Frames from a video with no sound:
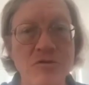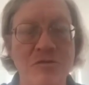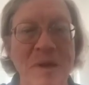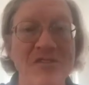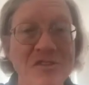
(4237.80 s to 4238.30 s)

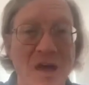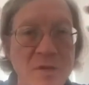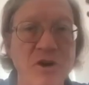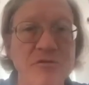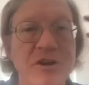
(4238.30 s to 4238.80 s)
Space and
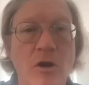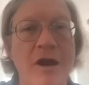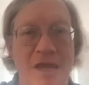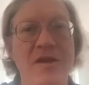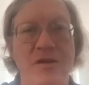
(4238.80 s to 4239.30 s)
time live in
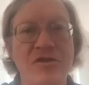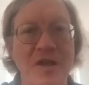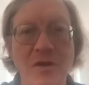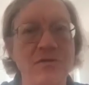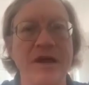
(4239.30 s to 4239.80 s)
our heads.
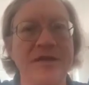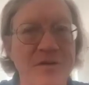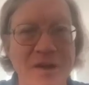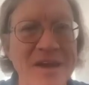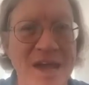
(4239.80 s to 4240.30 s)

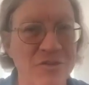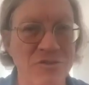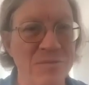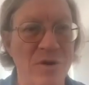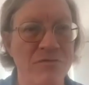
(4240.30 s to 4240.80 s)
They're not
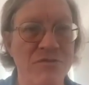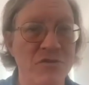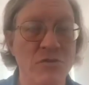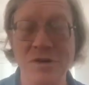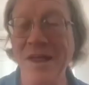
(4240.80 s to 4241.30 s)
actually part of the
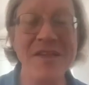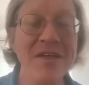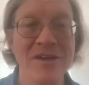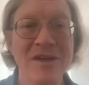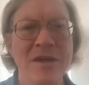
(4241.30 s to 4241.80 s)
physical world. Now,
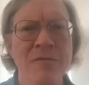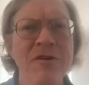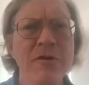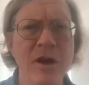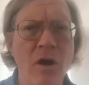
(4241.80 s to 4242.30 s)
that's
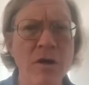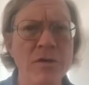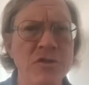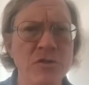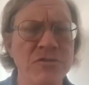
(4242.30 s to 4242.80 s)
very
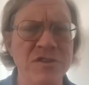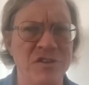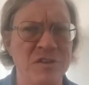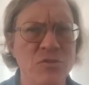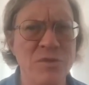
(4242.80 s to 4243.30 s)
hard to do
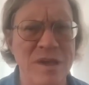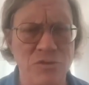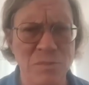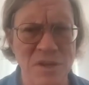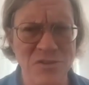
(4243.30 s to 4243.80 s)
physics
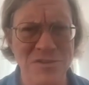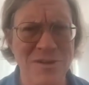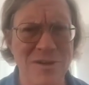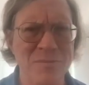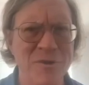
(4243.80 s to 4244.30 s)
without space
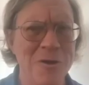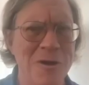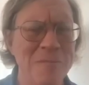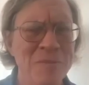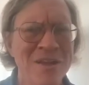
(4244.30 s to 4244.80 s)
and time,
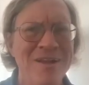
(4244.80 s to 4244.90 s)
okay?